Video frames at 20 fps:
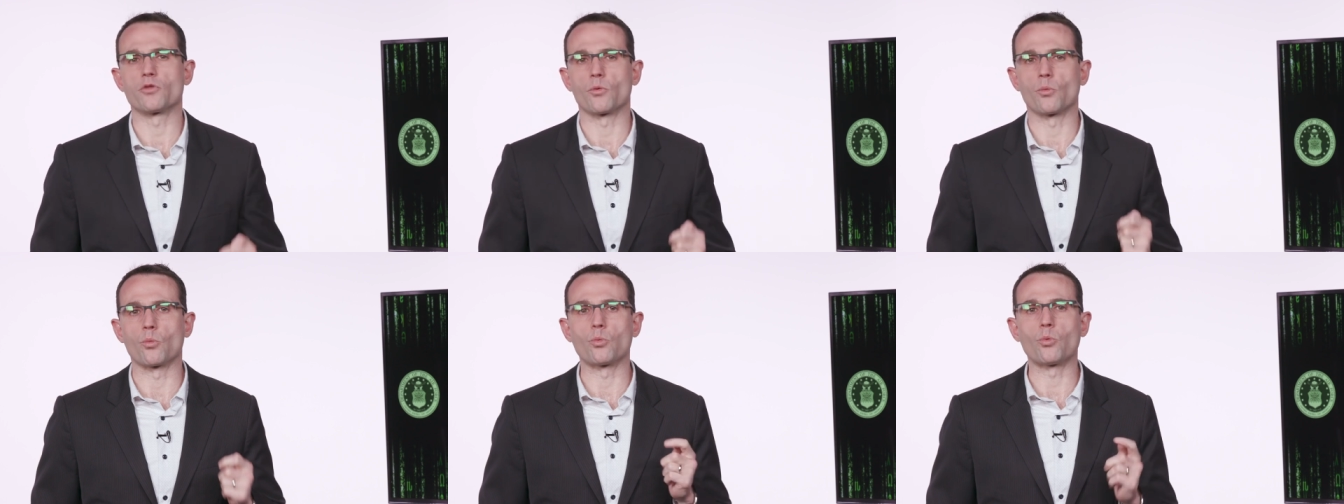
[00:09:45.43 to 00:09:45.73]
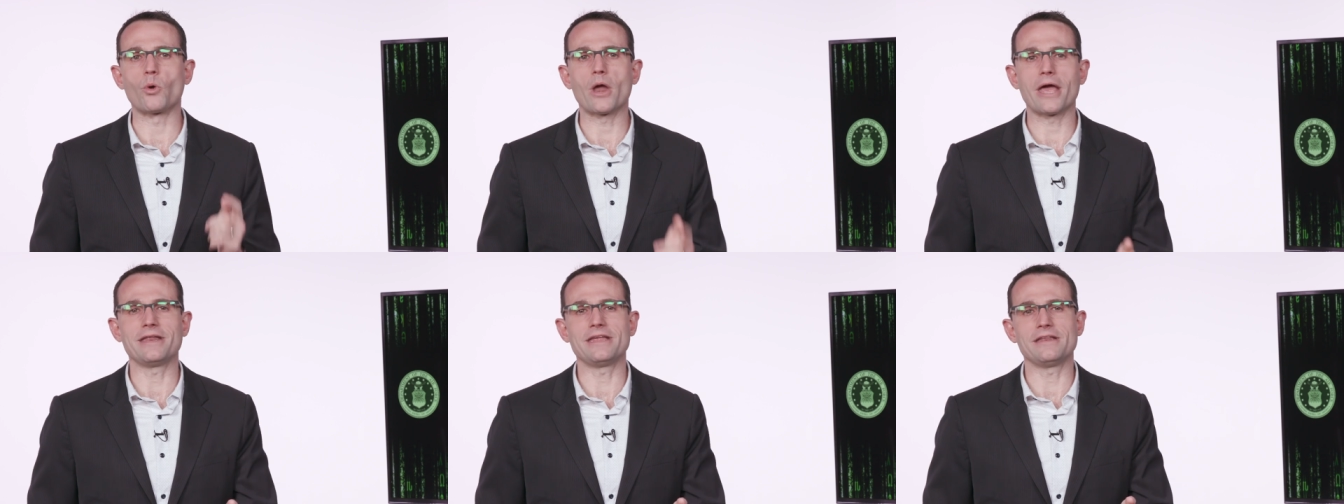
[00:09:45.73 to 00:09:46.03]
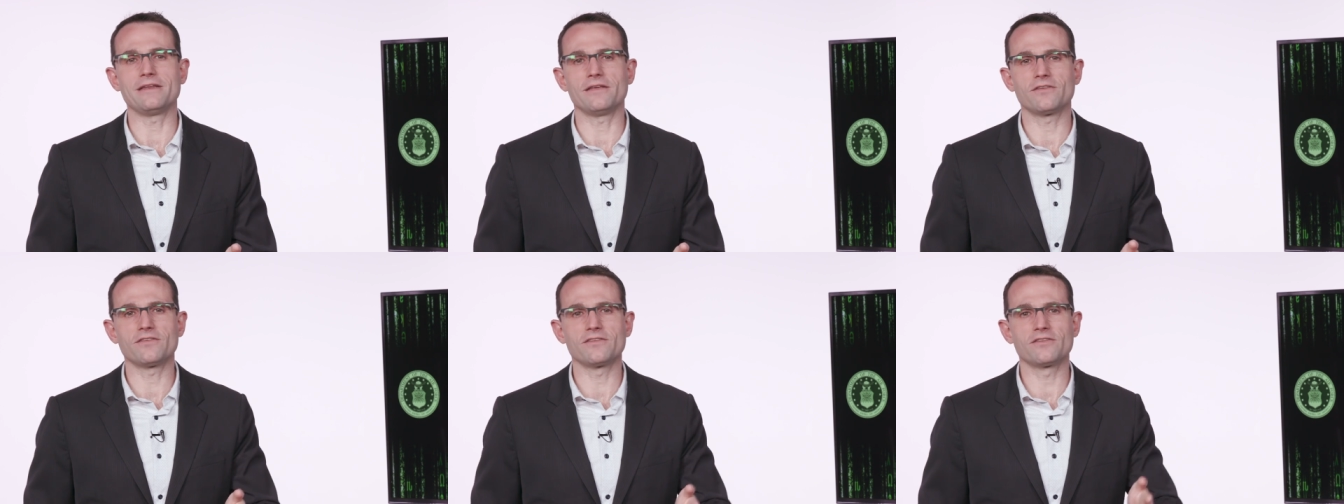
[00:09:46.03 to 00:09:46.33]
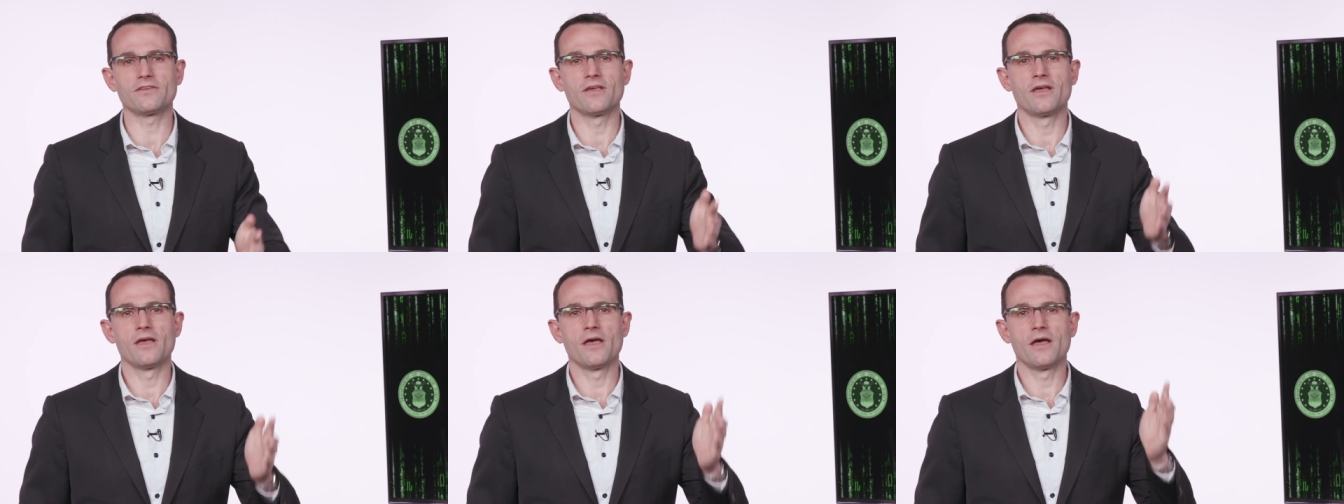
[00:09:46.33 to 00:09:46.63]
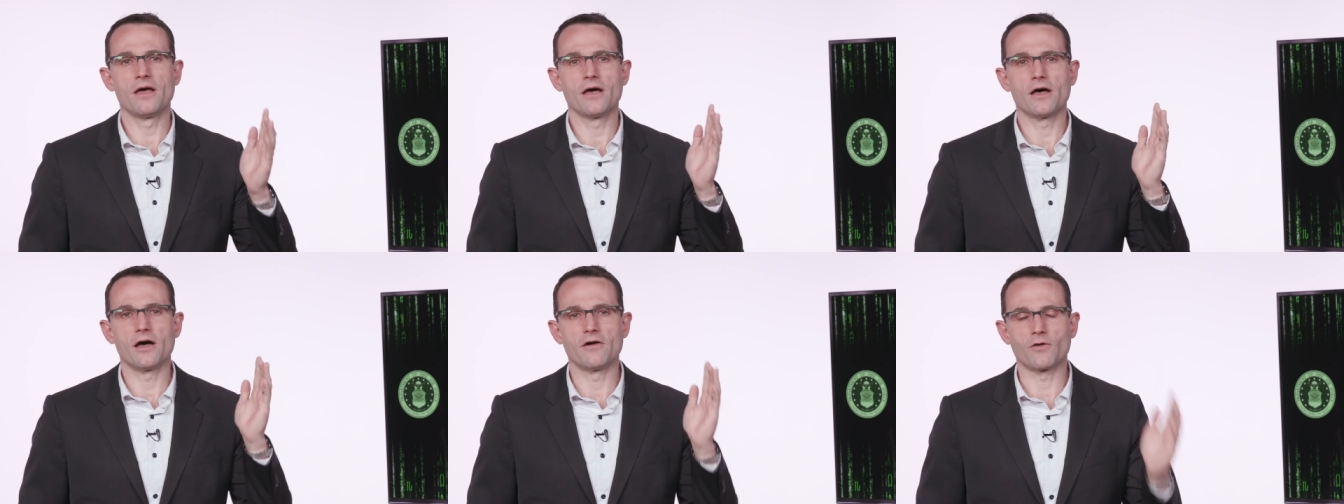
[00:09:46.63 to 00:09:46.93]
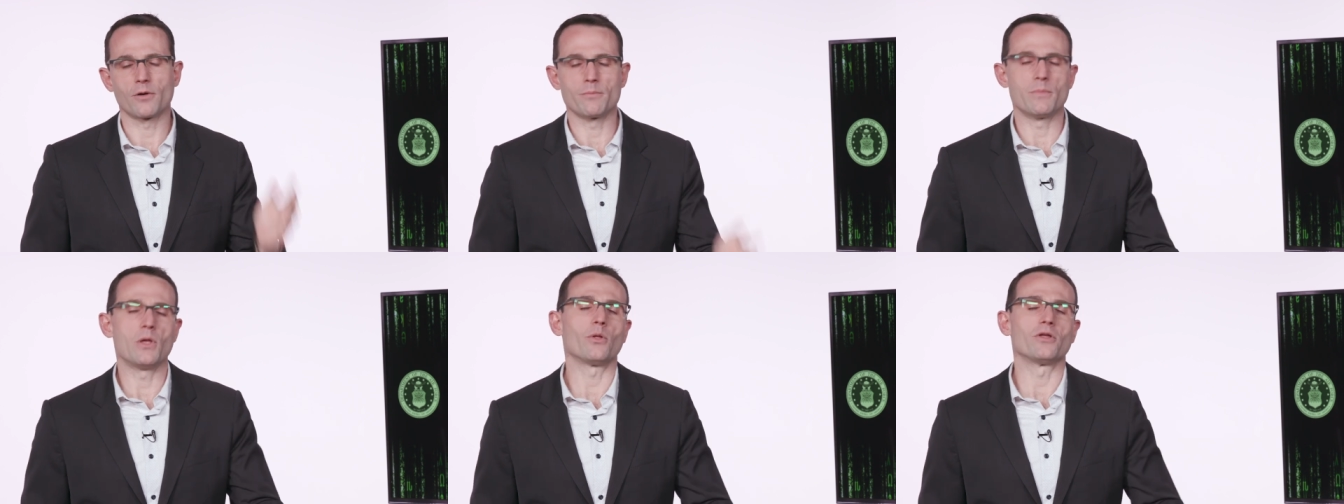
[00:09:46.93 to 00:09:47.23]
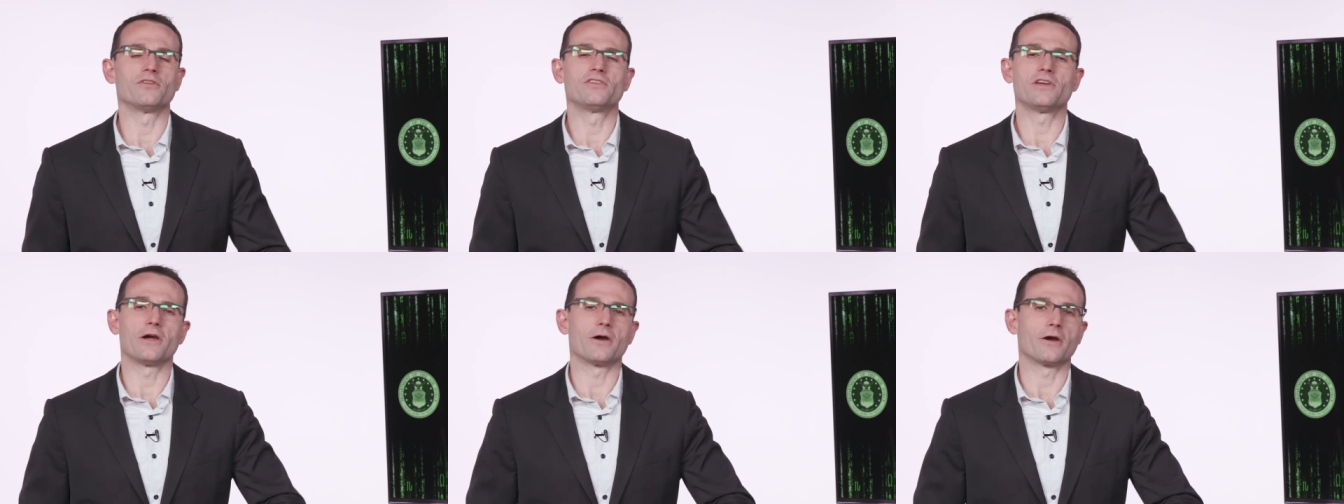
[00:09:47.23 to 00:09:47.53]
The readiness of our
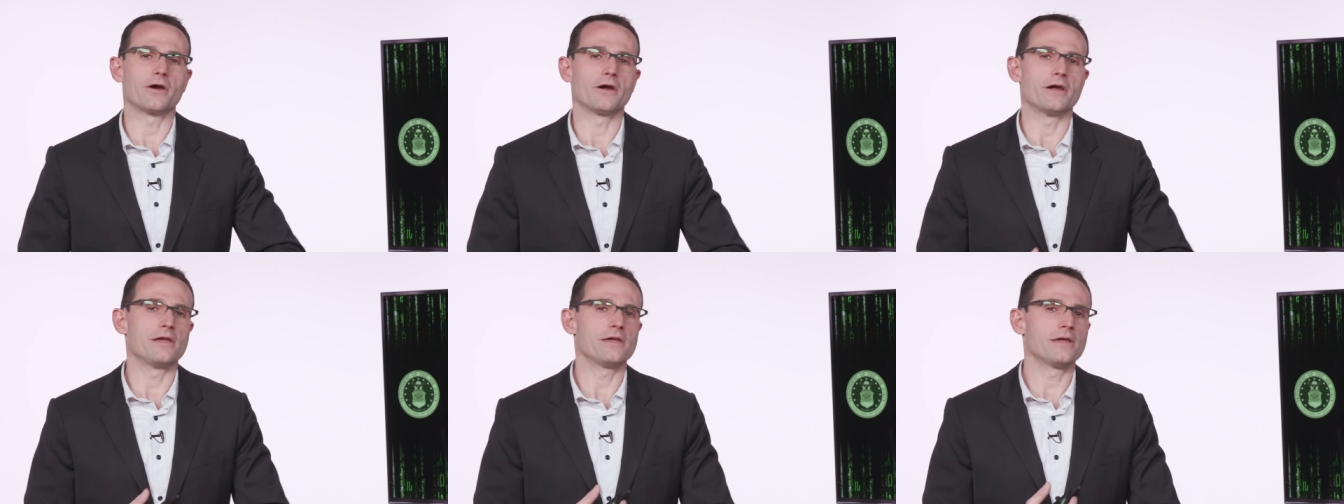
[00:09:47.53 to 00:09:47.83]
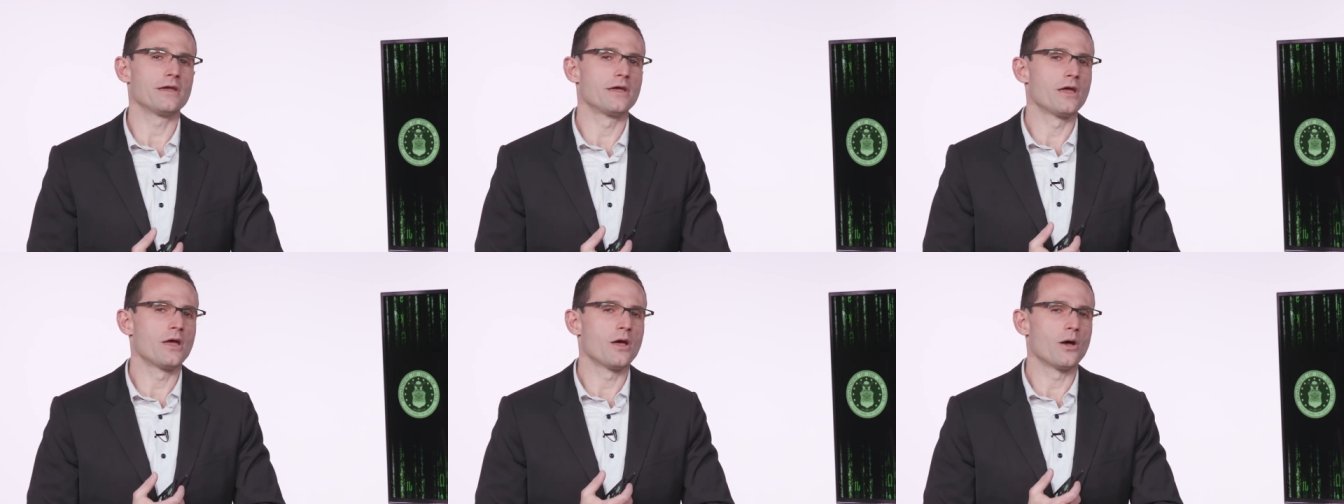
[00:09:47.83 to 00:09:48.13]
military